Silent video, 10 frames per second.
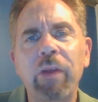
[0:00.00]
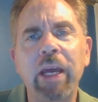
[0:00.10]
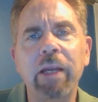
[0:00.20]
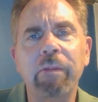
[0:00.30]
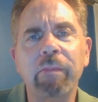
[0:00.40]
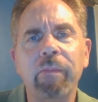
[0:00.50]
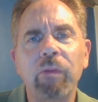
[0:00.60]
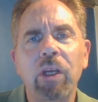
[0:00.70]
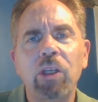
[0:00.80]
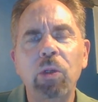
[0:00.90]
that
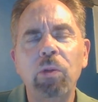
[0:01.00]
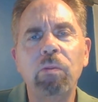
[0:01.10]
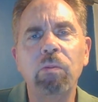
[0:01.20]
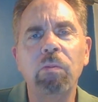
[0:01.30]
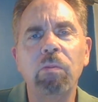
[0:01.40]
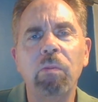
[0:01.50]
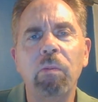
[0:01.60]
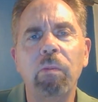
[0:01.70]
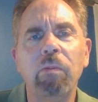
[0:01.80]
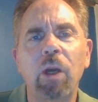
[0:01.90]
you
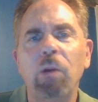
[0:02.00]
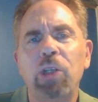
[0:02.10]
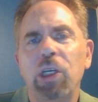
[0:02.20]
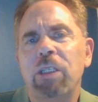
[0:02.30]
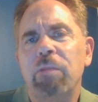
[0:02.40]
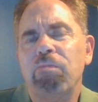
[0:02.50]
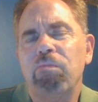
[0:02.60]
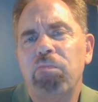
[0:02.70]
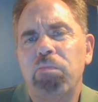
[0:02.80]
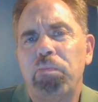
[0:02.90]
don't just
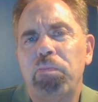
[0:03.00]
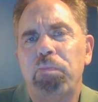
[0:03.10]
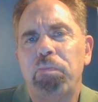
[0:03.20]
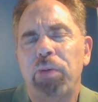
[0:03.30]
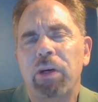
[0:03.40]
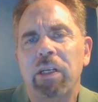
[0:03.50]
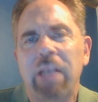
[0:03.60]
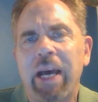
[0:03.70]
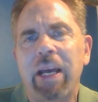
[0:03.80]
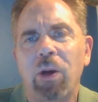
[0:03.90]
put a
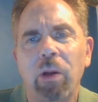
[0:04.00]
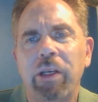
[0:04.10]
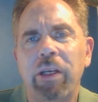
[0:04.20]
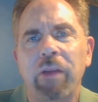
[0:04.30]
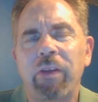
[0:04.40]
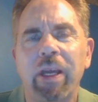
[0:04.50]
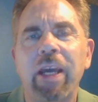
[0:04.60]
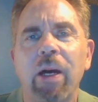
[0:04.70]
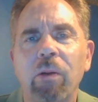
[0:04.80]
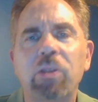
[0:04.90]
title and nothing
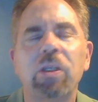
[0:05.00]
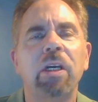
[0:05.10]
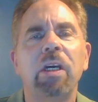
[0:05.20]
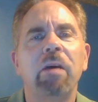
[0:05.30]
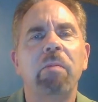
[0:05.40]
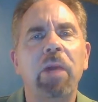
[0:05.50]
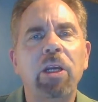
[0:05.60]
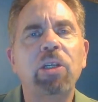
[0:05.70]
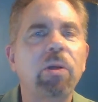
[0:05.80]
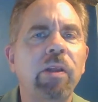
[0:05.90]
else. Make
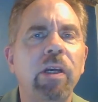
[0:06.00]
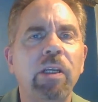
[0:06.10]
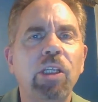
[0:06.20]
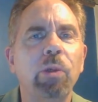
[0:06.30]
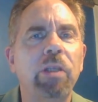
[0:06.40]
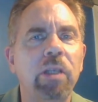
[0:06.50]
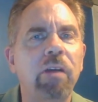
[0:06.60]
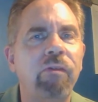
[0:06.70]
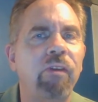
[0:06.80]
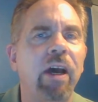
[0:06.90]
sure that you
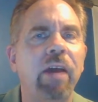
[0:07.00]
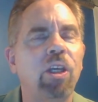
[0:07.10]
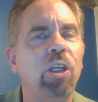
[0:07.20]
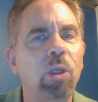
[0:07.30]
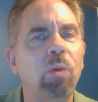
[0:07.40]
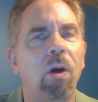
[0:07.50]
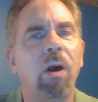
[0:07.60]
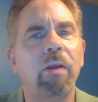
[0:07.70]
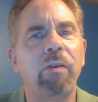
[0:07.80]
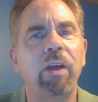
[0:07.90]
identify that you
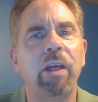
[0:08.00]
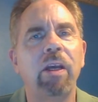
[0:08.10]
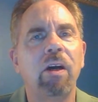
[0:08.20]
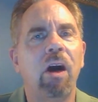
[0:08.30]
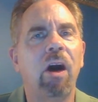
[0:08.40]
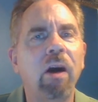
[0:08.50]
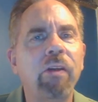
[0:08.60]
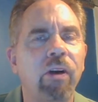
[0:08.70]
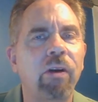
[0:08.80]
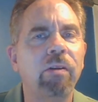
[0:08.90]
are the
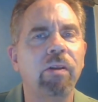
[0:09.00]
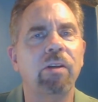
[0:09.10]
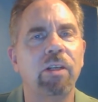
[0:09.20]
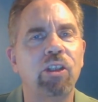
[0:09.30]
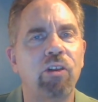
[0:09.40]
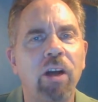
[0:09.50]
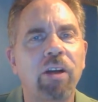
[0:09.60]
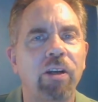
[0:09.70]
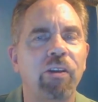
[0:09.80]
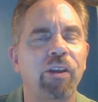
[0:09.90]
author, the
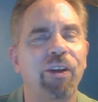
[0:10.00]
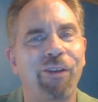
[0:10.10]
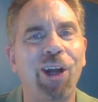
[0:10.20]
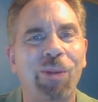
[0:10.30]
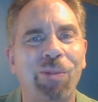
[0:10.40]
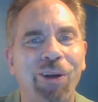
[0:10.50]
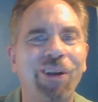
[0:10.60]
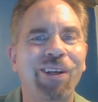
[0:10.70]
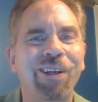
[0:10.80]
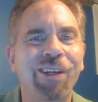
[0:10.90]
constructor, the developer,